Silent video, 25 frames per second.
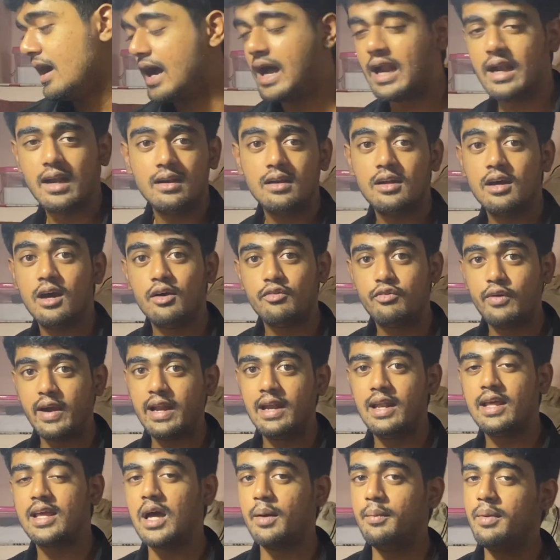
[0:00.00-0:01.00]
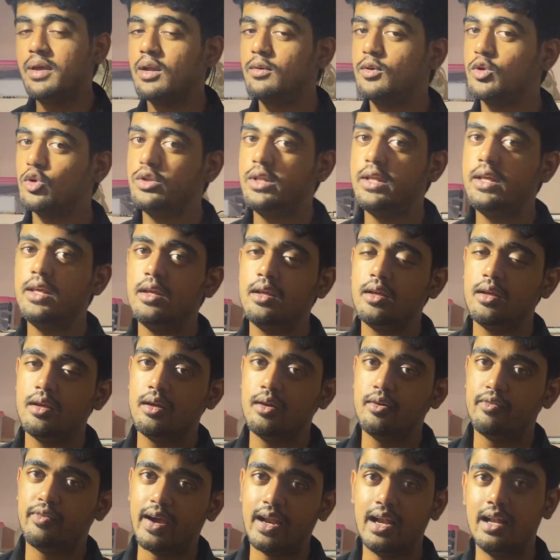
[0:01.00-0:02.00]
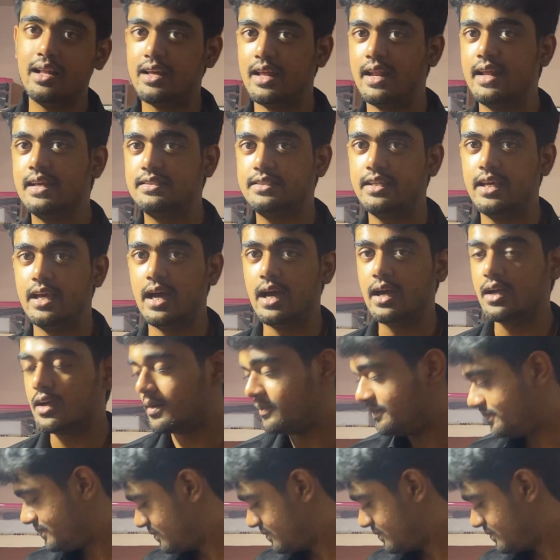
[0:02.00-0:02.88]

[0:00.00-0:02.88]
And finally, coming to the final crazy hack,